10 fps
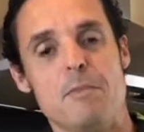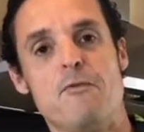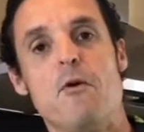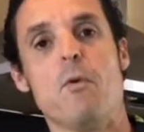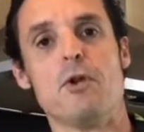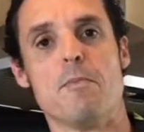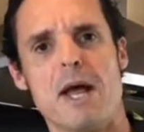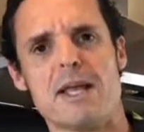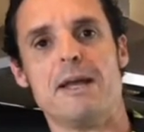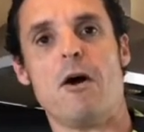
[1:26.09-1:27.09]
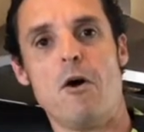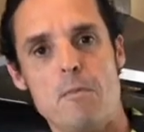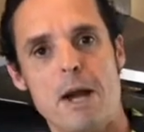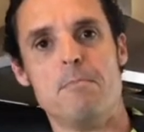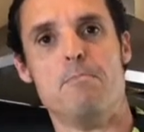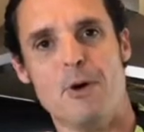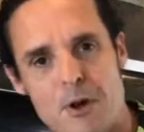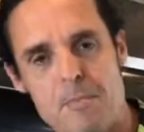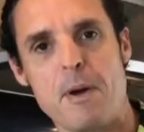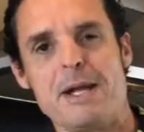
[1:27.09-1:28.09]
before when you're making homemade
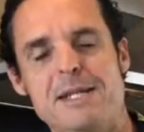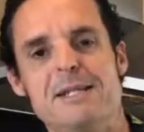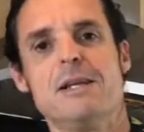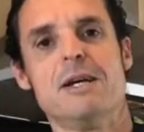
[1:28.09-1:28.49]
burger patties,